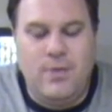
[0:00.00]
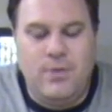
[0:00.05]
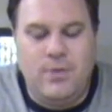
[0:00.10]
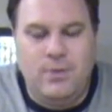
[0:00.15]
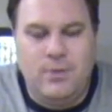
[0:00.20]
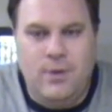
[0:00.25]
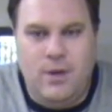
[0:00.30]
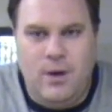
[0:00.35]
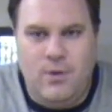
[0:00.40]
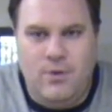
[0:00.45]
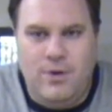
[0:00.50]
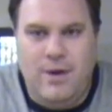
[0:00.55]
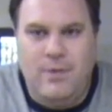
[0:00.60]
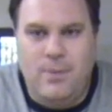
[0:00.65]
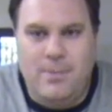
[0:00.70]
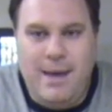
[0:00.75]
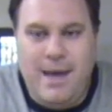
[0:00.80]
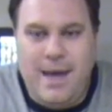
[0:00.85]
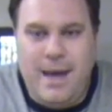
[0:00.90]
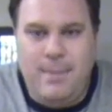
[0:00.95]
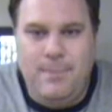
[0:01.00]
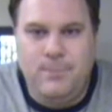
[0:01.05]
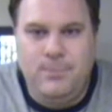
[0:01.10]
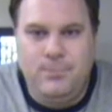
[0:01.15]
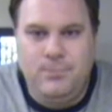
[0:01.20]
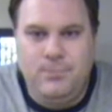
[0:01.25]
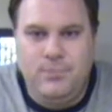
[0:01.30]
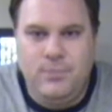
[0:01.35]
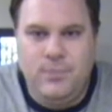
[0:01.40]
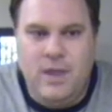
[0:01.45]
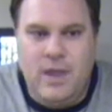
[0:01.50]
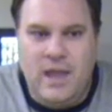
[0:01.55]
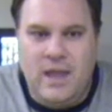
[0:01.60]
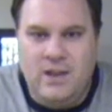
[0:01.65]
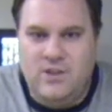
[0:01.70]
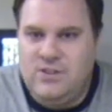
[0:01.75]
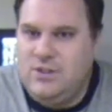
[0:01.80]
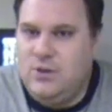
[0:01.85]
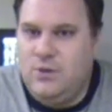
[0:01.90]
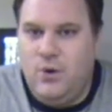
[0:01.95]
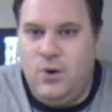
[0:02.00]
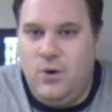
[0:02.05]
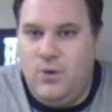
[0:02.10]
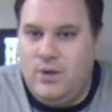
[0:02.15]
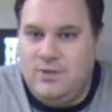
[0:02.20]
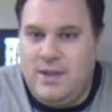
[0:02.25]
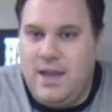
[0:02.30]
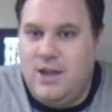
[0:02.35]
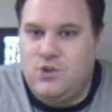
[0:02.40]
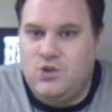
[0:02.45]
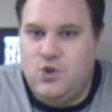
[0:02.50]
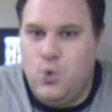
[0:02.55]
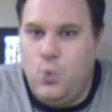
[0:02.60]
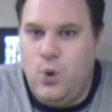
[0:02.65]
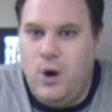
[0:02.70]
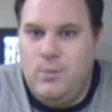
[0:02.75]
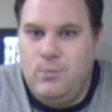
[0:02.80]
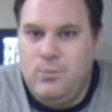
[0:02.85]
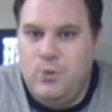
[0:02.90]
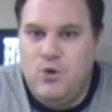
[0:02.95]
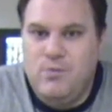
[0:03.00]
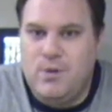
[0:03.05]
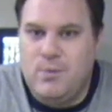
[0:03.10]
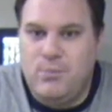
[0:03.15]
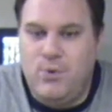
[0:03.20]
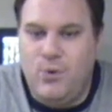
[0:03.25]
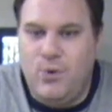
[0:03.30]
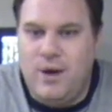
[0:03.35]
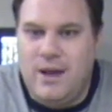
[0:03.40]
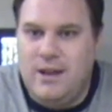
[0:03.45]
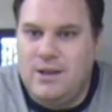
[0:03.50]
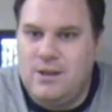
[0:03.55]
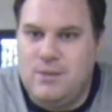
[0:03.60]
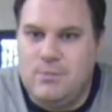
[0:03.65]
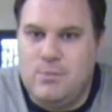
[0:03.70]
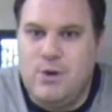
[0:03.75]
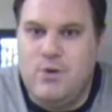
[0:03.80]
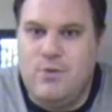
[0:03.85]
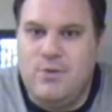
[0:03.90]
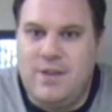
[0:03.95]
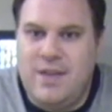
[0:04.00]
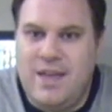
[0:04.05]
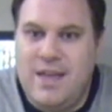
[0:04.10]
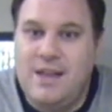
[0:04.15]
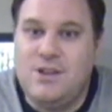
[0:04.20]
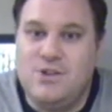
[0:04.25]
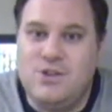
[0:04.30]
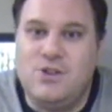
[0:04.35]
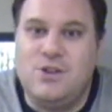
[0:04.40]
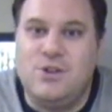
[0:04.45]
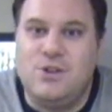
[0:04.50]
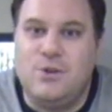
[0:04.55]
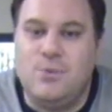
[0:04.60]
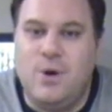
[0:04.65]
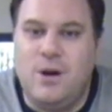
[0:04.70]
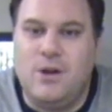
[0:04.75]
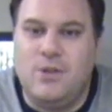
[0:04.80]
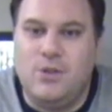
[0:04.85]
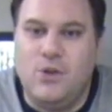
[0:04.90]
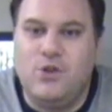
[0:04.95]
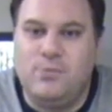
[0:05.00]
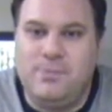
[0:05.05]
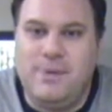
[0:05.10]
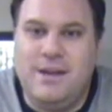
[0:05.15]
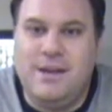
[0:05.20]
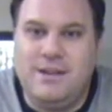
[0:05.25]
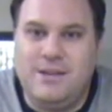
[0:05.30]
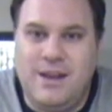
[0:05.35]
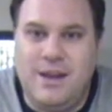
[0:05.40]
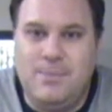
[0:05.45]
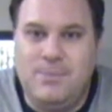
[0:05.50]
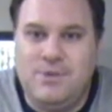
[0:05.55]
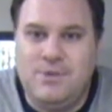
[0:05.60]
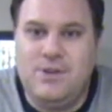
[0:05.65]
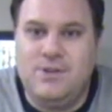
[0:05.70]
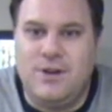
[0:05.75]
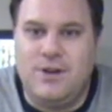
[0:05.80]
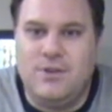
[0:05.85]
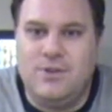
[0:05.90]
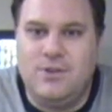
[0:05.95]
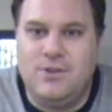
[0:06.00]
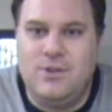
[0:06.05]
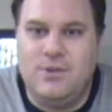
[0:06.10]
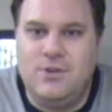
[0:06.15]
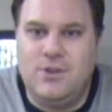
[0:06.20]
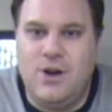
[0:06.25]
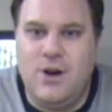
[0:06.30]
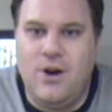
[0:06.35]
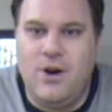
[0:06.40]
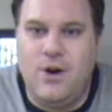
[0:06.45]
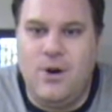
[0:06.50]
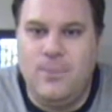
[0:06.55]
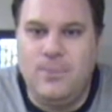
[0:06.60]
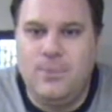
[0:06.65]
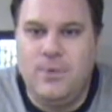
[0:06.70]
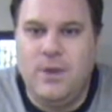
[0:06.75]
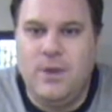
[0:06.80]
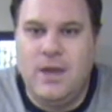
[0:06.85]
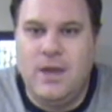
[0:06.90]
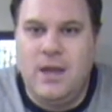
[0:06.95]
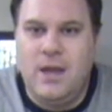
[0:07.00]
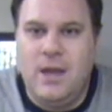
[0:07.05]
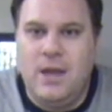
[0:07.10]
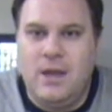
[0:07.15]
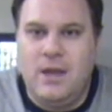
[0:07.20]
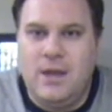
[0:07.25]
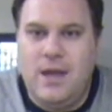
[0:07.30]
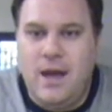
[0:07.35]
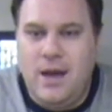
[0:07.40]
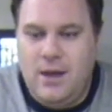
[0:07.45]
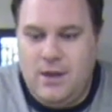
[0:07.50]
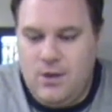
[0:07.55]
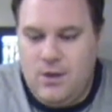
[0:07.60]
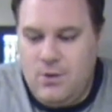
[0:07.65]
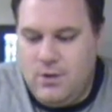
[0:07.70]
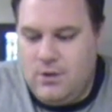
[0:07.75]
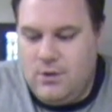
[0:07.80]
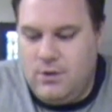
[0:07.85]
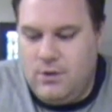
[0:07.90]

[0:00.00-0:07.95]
When you're moving your ships around the map, it still only takes you one movement point to move into one of those big deep sea zones.